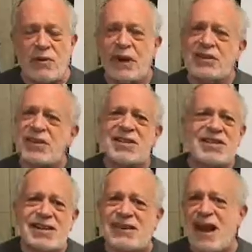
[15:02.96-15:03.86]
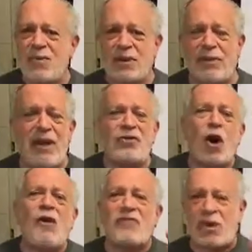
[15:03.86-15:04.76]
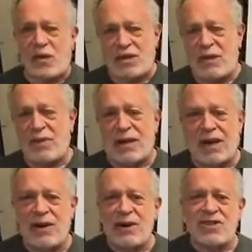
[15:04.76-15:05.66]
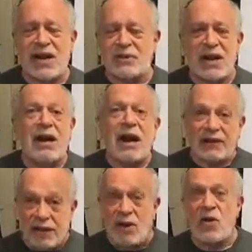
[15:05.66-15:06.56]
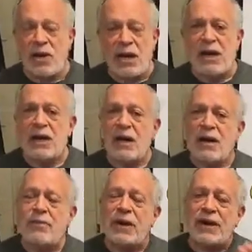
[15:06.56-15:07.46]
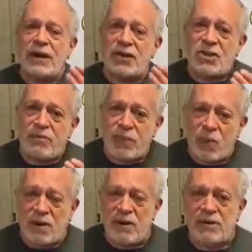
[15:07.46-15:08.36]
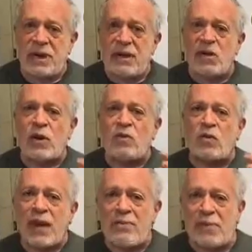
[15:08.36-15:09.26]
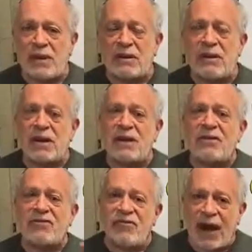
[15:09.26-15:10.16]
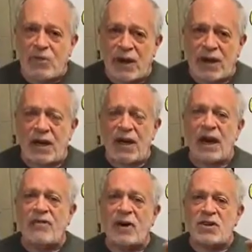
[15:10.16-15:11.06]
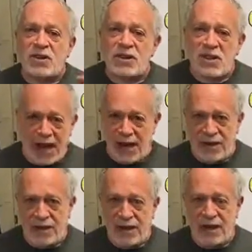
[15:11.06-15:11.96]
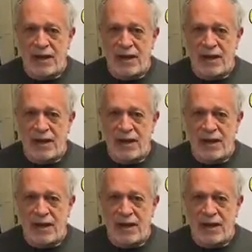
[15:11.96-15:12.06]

Well, just sit down with them, have coffee with somebody. I know it sounds a little hokey, but it is important that we rebuild the fabric of our society,